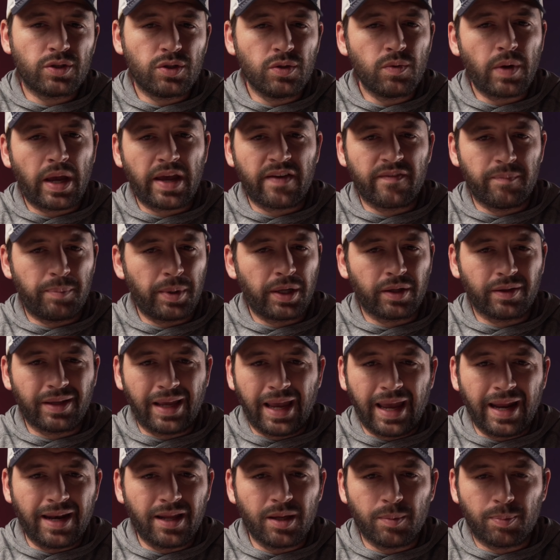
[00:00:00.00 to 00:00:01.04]
2 have barely
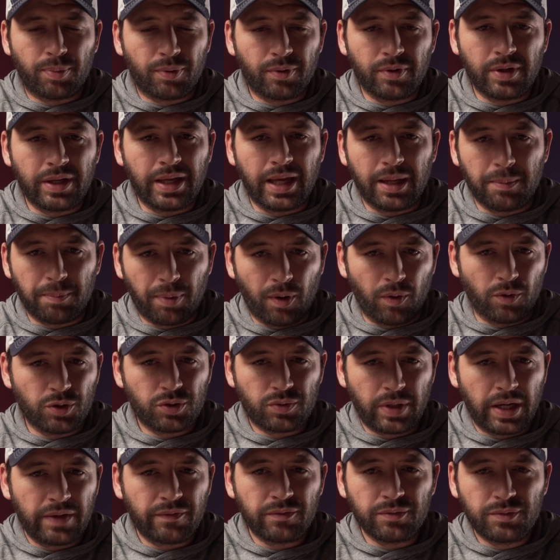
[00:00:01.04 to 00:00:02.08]
any pre and post
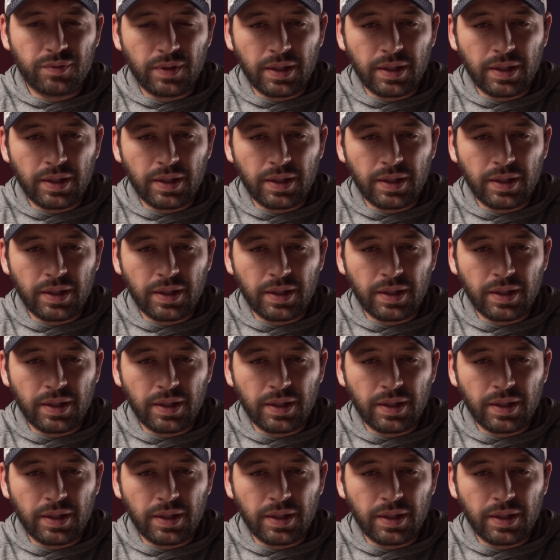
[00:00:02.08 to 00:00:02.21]
travel to